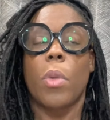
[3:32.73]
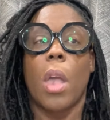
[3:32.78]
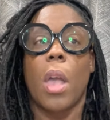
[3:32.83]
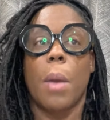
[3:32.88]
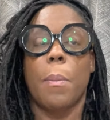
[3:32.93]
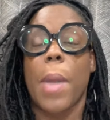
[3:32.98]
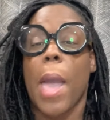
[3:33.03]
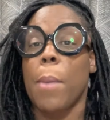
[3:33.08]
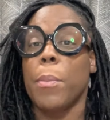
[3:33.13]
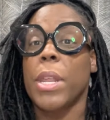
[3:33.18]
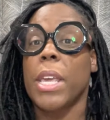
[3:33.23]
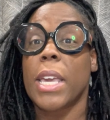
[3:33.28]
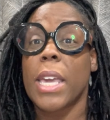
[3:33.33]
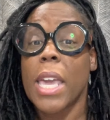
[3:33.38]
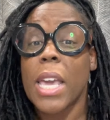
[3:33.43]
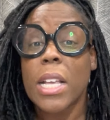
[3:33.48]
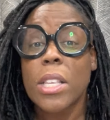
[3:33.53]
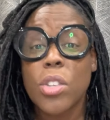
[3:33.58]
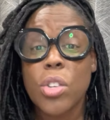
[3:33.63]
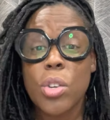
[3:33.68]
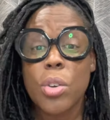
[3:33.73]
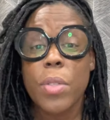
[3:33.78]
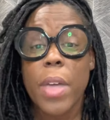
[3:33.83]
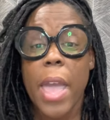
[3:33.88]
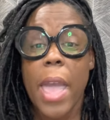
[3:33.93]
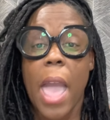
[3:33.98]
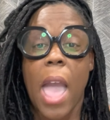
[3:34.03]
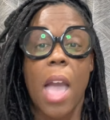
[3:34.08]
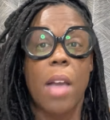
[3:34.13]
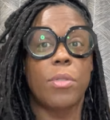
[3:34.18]
How many kids do
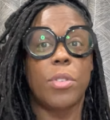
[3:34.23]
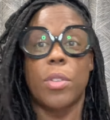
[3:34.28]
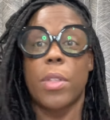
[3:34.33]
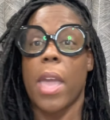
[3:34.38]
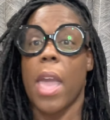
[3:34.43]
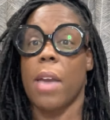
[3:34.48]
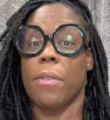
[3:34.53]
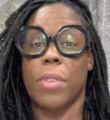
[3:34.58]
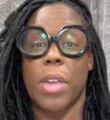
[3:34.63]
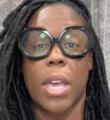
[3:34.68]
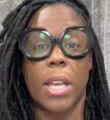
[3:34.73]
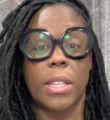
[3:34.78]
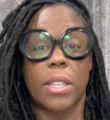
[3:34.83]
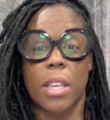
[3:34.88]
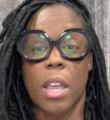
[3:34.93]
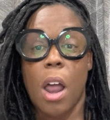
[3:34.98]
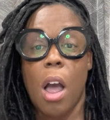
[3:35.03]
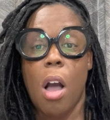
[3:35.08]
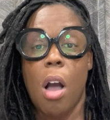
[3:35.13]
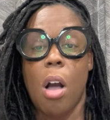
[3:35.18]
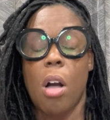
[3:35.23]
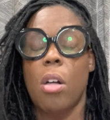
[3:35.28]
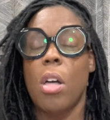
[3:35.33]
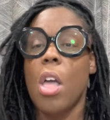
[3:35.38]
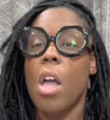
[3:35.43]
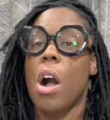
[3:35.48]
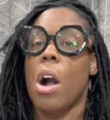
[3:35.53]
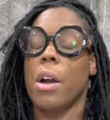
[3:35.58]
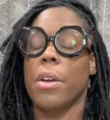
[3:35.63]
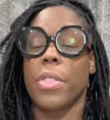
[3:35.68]
they have? Do they have kids at all?
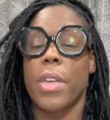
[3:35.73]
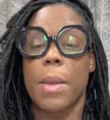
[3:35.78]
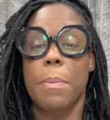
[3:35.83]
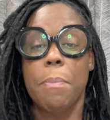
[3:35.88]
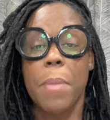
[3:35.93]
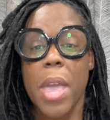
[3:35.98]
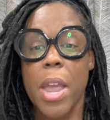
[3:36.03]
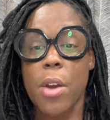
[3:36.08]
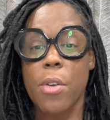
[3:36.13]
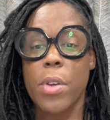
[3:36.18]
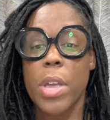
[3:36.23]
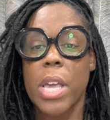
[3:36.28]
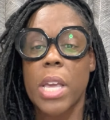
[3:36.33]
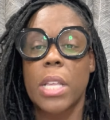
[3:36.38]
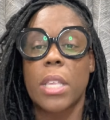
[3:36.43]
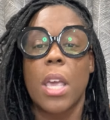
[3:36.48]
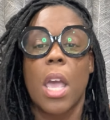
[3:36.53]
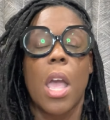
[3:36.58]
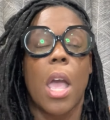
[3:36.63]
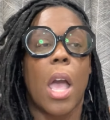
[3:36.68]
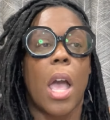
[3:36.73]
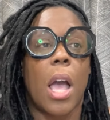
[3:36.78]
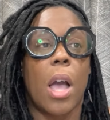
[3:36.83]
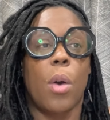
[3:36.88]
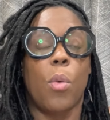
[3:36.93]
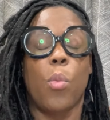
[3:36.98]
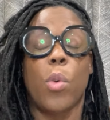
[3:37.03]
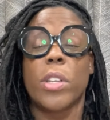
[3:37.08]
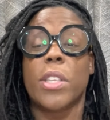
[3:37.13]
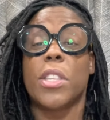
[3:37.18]
Are they married?
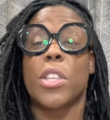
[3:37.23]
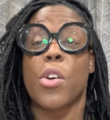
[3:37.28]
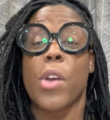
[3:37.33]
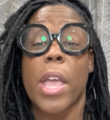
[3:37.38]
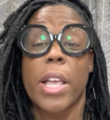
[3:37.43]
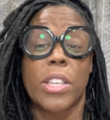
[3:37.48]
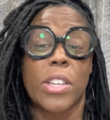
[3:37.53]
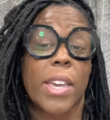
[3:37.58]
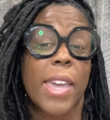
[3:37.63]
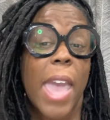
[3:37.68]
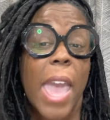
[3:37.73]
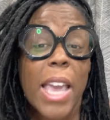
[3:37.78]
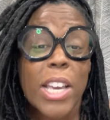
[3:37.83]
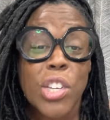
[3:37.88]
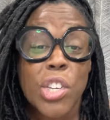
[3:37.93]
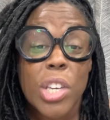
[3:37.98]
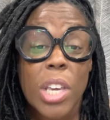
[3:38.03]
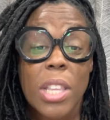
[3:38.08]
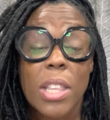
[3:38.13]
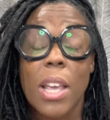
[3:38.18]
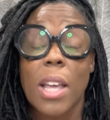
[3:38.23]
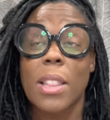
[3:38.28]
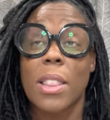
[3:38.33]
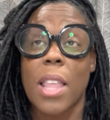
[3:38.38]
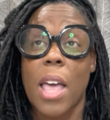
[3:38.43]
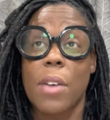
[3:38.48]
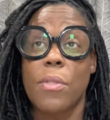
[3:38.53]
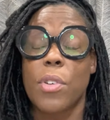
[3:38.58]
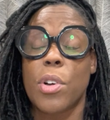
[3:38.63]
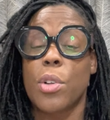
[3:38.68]
What's their education
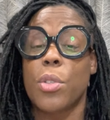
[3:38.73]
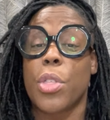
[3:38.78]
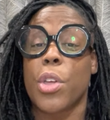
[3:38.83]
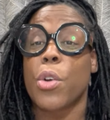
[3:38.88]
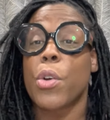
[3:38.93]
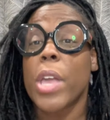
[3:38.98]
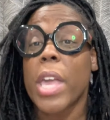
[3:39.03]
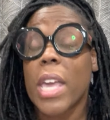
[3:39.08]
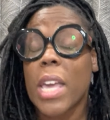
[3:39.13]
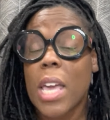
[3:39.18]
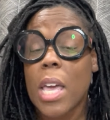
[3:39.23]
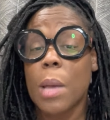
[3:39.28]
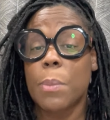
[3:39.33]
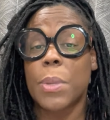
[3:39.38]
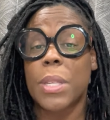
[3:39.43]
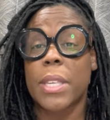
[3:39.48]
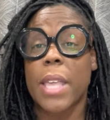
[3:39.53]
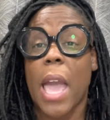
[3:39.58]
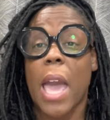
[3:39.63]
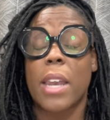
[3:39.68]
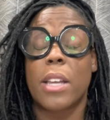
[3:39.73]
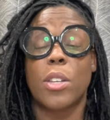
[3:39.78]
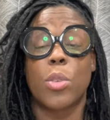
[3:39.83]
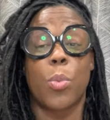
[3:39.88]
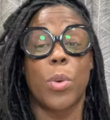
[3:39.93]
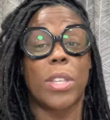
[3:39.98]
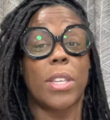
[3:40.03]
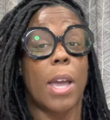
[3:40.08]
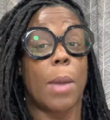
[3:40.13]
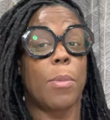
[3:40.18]
level, their income status?
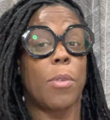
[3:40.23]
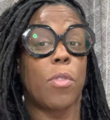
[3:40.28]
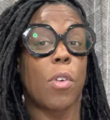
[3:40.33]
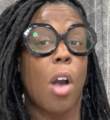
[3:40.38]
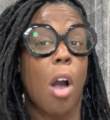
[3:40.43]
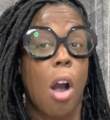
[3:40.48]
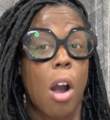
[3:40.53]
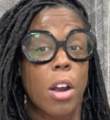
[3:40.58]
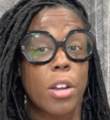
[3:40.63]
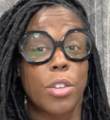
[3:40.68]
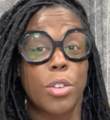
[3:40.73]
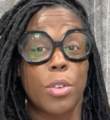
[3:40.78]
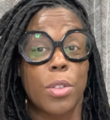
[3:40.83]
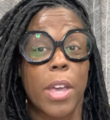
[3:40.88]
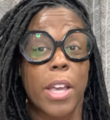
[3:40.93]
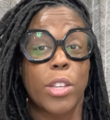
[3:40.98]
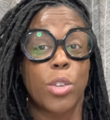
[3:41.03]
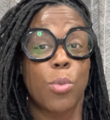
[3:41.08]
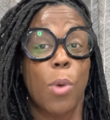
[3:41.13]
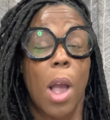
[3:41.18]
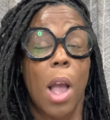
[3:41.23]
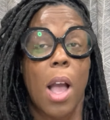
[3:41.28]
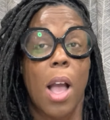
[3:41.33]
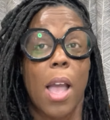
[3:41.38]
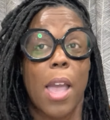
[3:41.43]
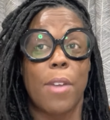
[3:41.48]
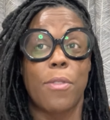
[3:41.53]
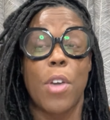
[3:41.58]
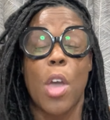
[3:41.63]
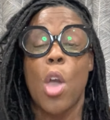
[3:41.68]
What type of car do they
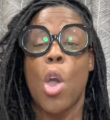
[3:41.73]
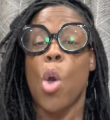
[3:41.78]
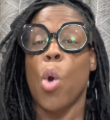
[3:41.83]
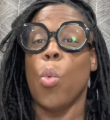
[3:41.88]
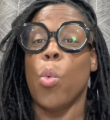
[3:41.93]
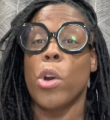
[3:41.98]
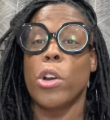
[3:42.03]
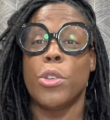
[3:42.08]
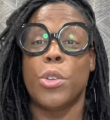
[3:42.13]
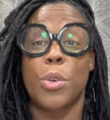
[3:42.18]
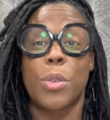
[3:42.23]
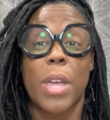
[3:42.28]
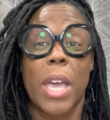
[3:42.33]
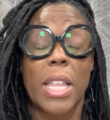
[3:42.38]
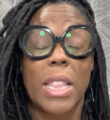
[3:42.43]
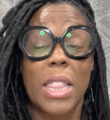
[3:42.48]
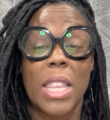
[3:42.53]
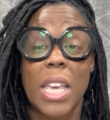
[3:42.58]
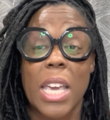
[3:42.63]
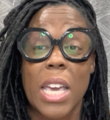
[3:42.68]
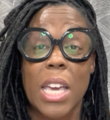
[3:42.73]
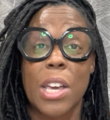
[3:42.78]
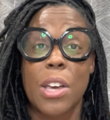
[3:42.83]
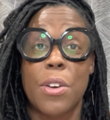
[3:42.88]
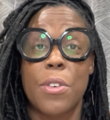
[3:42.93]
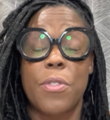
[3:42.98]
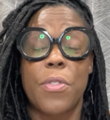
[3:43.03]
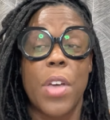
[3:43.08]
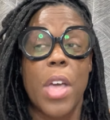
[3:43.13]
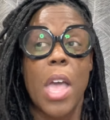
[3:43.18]
drive? Where do they
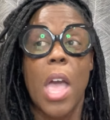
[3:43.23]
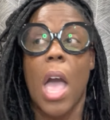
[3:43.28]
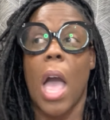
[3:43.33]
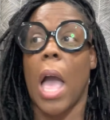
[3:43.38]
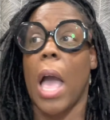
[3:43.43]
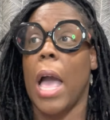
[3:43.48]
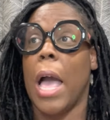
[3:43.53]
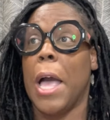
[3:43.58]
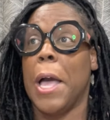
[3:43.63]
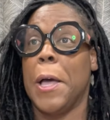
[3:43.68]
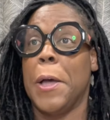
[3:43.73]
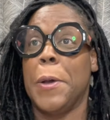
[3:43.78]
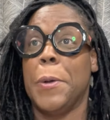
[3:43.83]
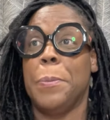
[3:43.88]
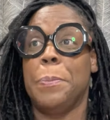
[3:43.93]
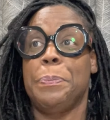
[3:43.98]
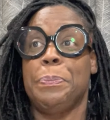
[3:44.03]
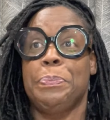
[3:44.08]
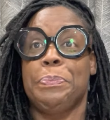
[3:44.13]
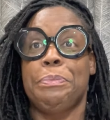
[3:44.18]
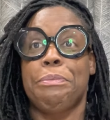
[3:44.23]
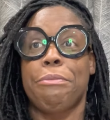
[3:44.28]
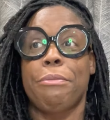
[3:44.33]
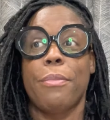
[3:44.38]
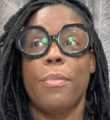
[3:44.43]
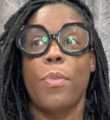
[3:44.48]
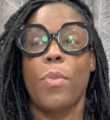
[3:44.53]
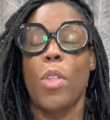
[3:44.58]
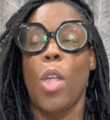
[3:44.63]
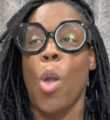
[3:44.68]
live?
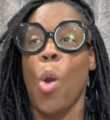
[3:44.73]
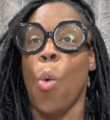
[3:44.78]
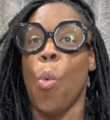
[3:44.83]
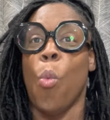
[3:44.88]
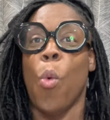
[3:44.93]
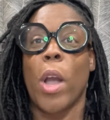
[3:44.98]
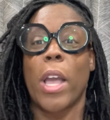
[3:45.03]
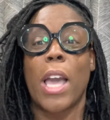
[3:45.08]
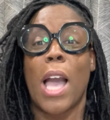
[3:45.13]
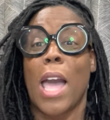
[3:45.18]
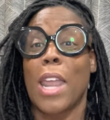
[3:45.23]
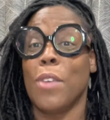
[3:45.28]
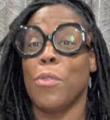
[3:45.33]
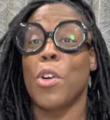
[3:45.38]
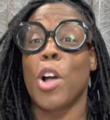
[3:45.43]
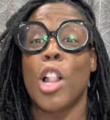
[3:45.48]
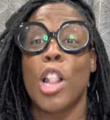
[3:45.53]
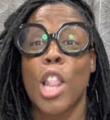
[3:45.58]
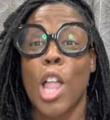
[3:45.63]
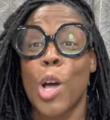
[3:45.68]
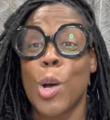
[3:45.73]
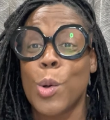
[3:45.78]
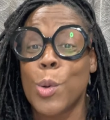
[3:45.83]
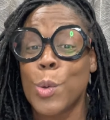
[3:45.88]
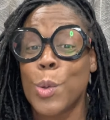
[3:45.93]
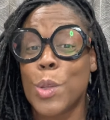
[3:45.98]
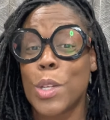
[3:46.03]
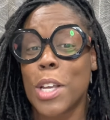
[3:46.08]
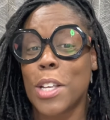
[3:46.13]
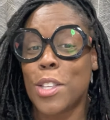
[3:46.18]
What kind of
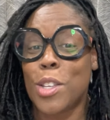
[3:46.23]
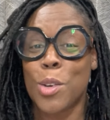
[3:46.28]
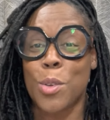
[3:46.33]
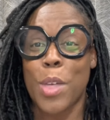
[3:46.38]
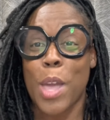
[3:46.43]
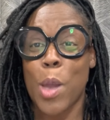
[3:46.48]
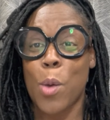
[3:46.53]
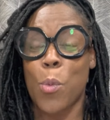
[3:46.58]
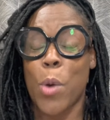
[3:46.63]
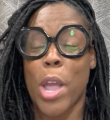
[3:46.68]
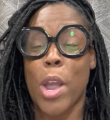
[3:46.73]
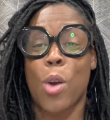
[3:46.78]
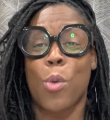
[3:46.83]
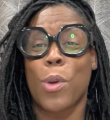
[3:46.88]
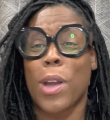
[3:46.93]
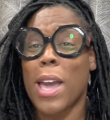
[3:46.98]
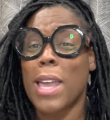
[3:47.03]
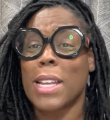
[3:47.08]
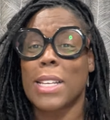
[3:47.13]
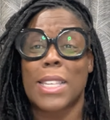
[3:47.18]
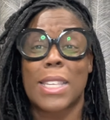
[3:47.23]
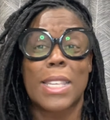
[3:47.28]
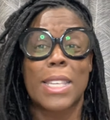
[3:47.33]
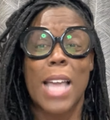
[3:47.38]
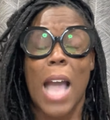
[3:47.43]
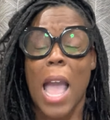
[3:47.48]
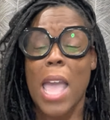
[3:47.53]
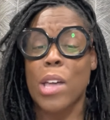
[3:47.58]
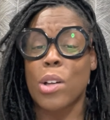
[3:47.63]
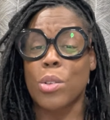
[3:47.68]
clothes do they wear? What kind of
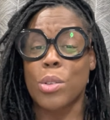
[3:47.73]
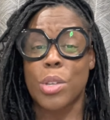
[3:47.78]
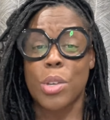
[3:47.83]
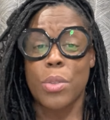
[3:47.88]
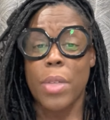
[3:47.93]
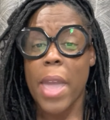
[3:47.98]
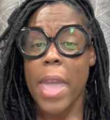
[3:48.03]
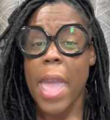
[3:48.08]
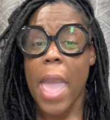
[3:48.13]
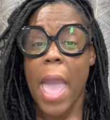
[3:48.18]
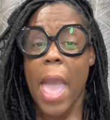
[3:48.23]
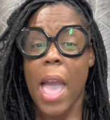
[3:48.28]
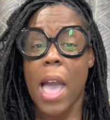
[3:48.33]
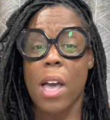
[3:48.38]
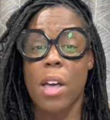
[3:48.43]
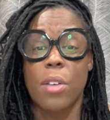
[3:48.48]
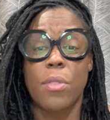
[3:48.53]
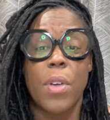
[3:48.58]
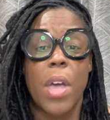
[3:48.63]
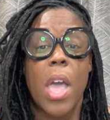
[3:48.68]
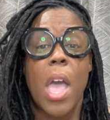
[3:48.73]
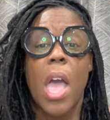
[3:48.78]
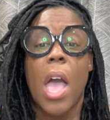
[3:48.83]
style do they have?